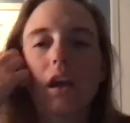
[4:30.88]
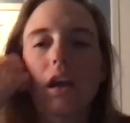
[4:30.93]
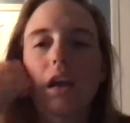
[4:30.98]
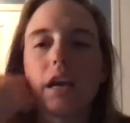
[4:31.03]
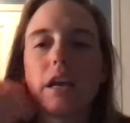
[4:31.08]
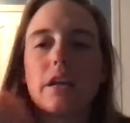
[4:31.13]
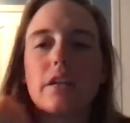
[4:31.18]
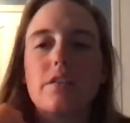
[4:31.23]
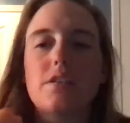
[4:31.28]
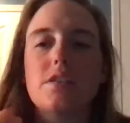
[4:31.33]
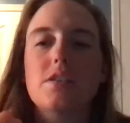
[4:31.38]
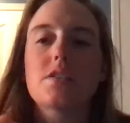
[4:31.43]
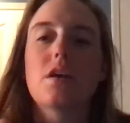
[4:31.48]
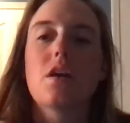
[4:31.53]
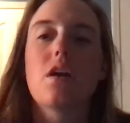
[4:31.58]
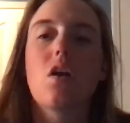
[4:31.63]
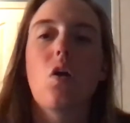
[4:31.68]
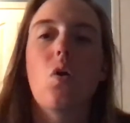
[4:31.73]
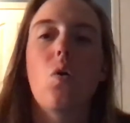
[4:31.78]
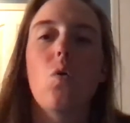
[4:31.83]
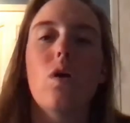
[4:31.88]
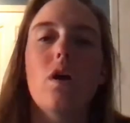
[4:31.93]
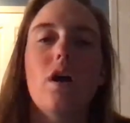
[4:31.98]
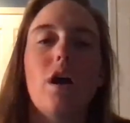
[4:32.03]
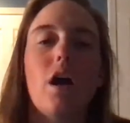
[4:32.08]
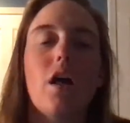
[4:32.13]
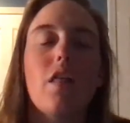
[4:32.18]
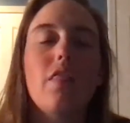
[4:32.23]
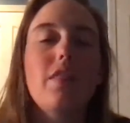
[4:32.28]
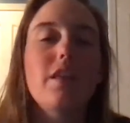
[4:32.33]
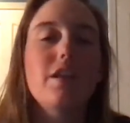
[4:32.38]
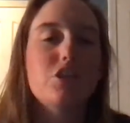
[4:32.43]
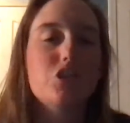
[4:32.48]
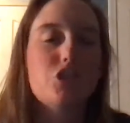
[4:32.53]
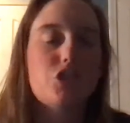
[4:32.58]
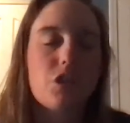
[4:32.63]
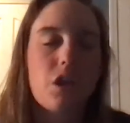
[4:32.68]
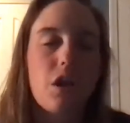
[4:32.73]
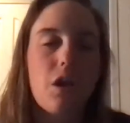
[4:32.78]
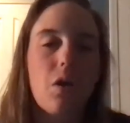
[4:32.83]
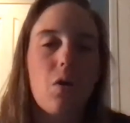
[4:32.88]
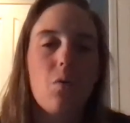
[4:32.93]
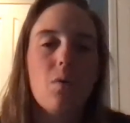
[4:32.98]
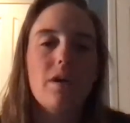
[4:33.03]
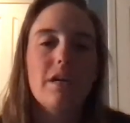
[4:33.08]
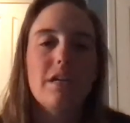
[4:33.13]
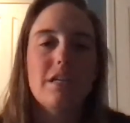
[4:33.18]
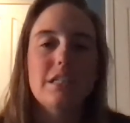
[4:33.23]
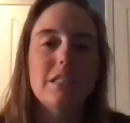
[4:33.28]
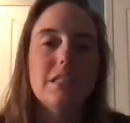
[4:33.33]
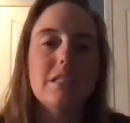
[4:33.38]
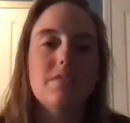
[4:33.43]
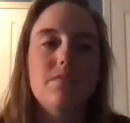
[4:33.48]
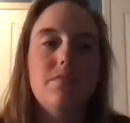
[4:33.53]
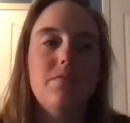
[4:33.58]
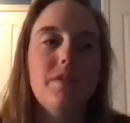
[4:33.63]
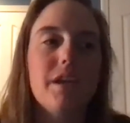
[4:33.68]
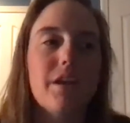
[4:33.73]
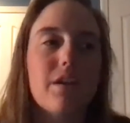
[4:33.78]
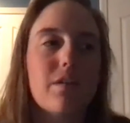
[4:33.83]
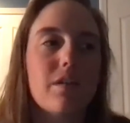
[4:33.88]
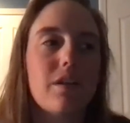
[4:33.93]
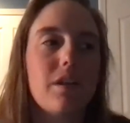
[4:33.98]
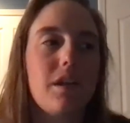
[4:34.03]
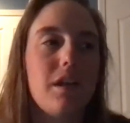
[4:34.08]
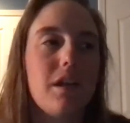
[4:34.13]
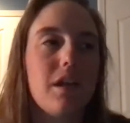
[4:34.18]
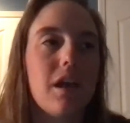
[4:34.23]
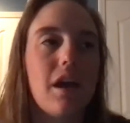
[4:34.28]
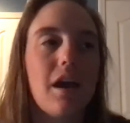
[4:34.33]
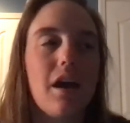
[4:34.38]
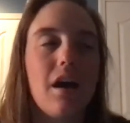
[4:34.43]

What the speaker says: And so this show is very